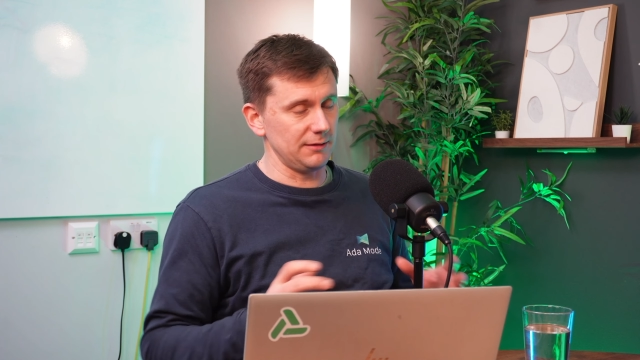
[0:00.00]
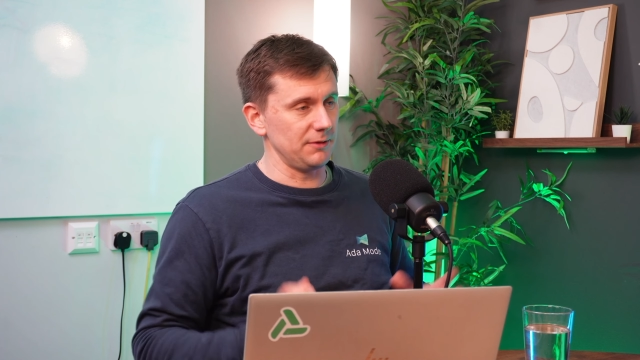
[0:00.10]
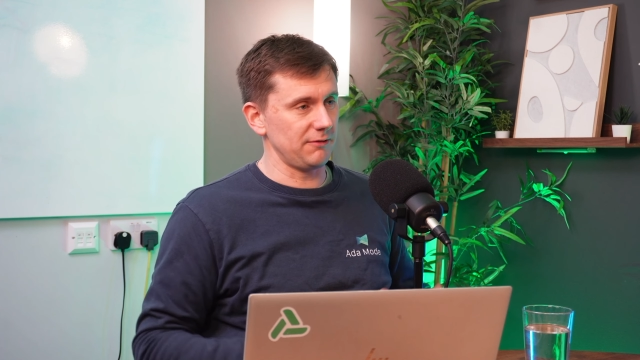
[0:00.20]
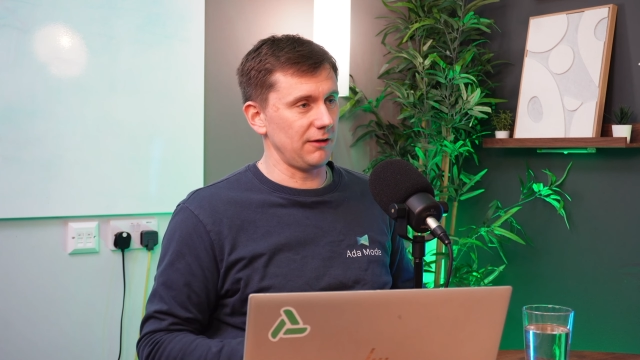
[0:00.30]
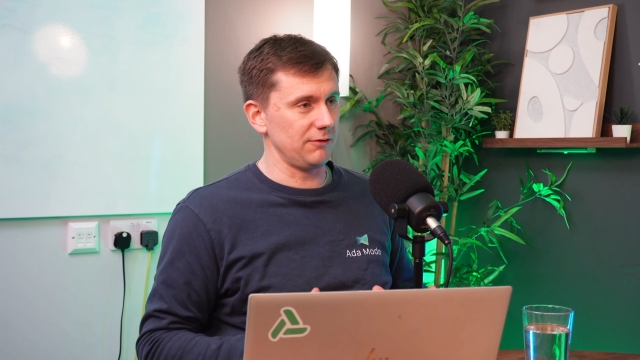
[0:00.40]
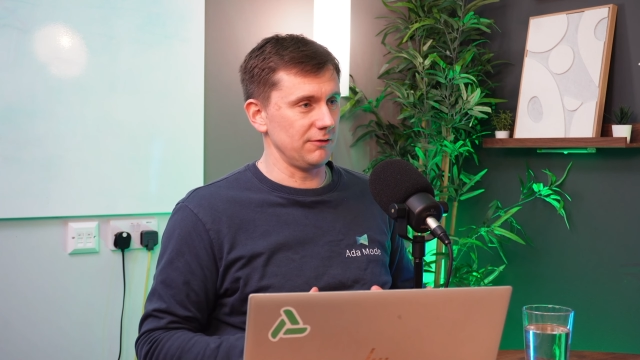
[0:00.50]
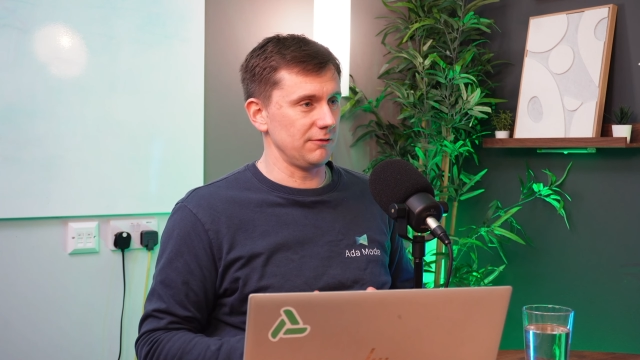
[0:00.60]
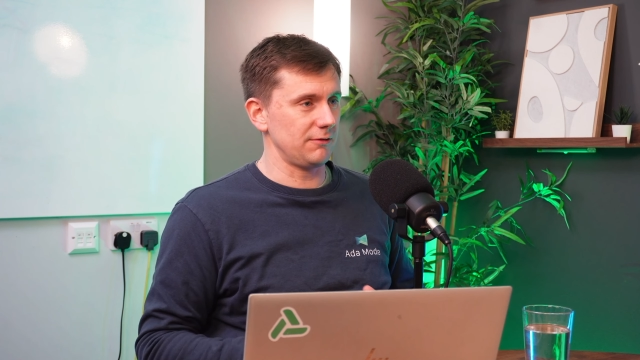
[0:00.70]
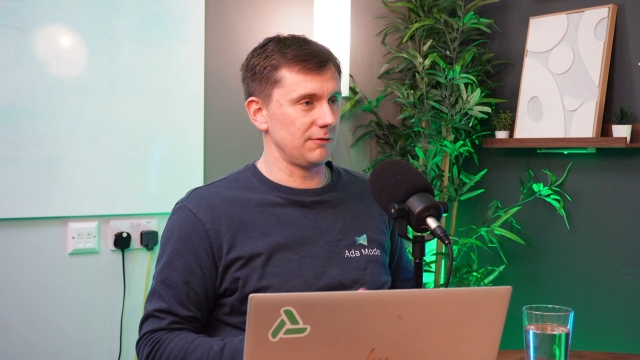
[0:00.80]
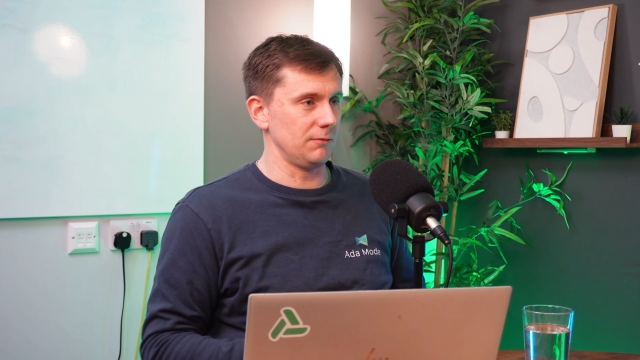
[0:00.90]

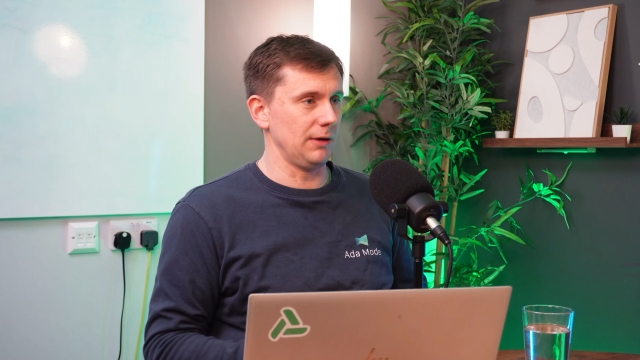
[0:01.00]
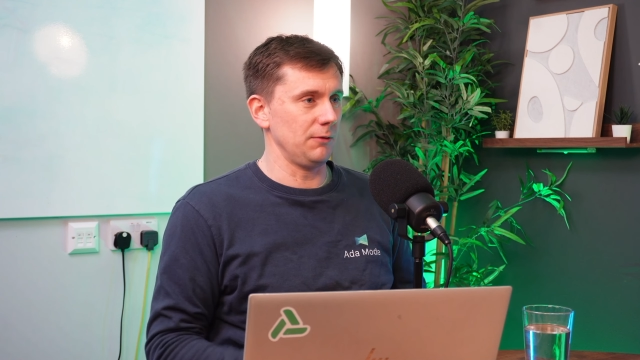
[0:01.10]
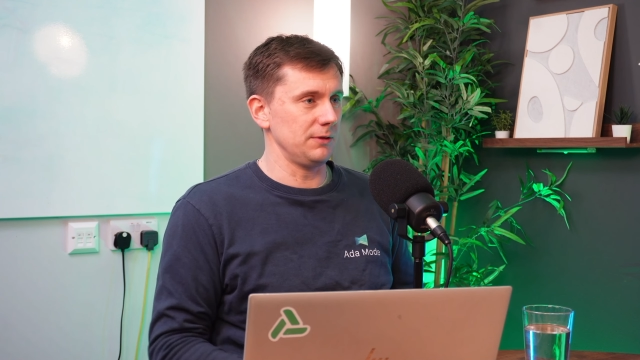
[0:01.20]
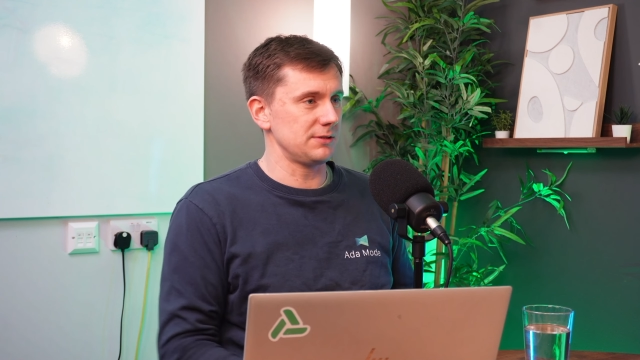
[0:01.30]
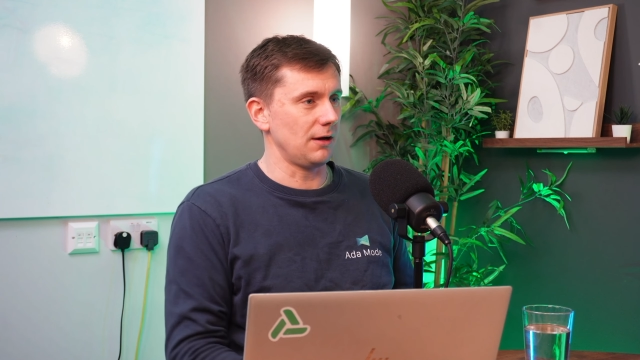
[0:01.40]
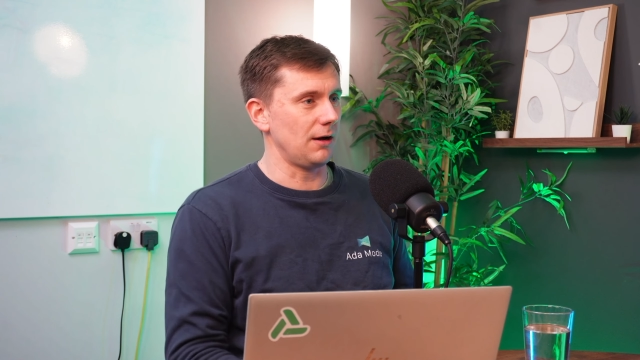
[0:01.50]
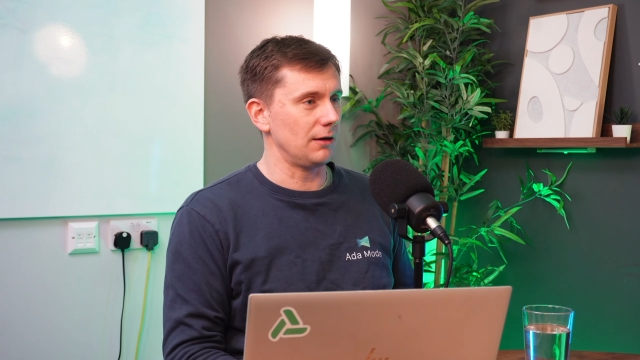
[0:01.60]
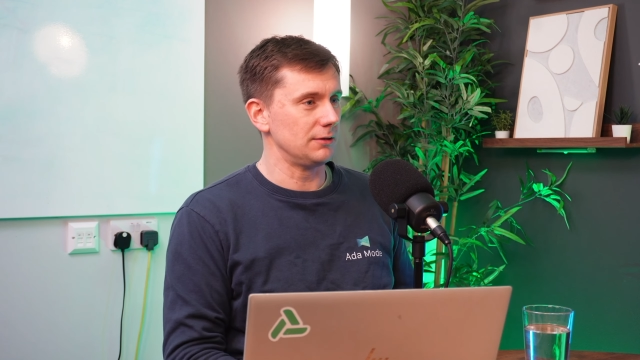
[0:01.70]
limitations? Where do we start?